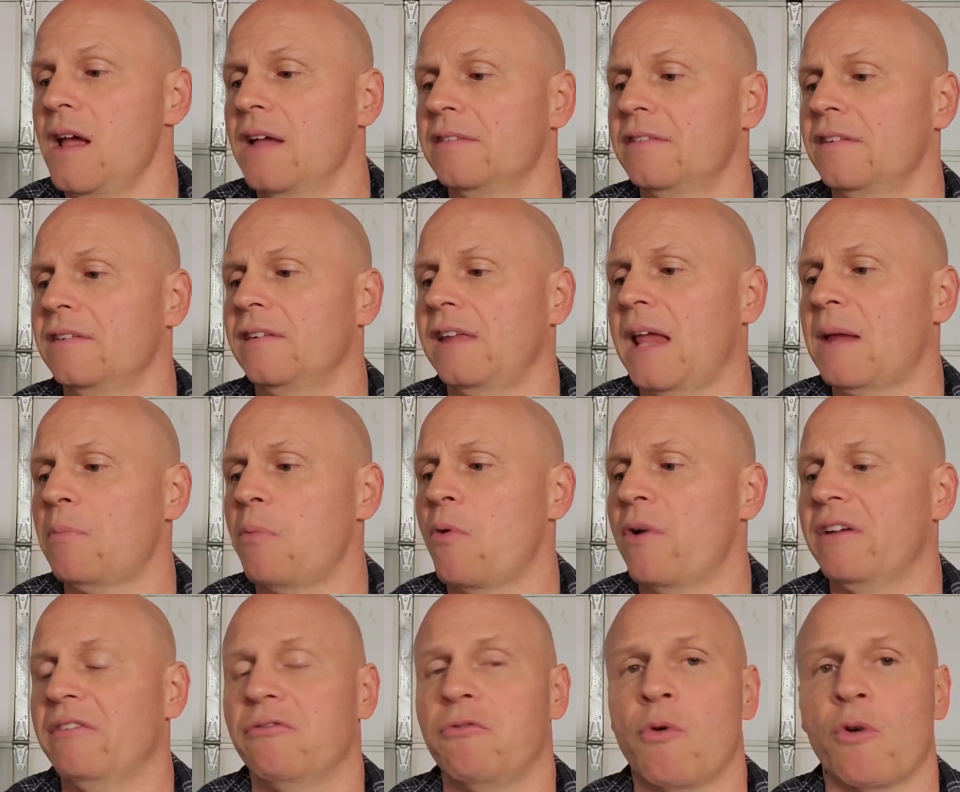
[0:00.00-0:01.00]
This is
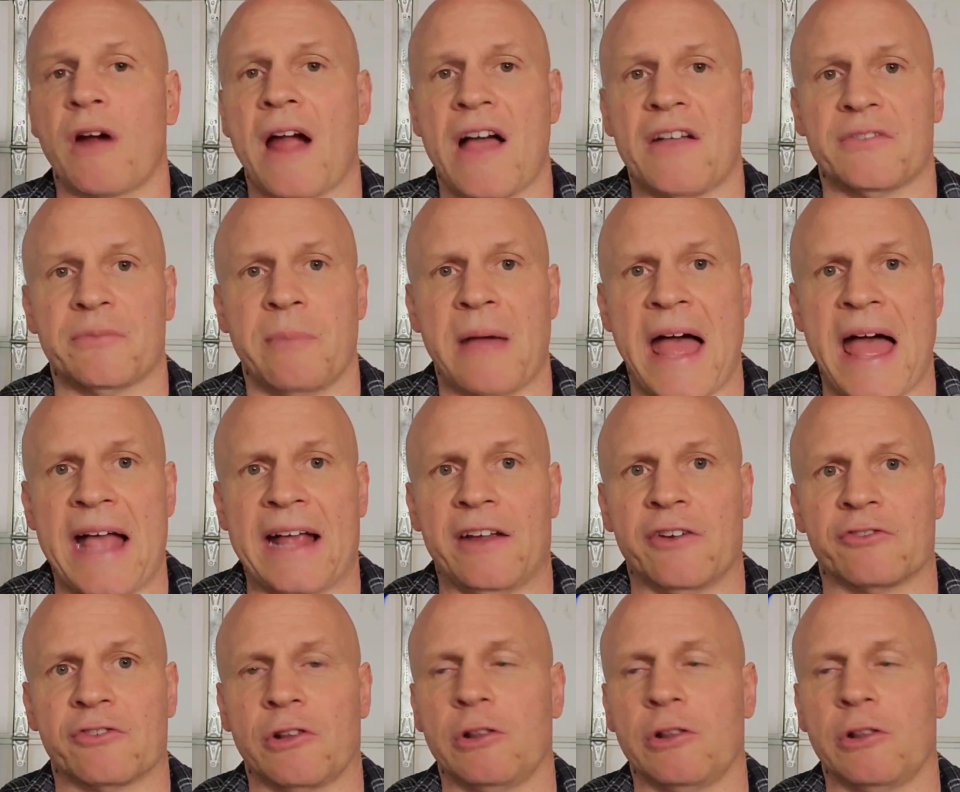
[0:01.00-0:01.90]
8.4 ounce bag.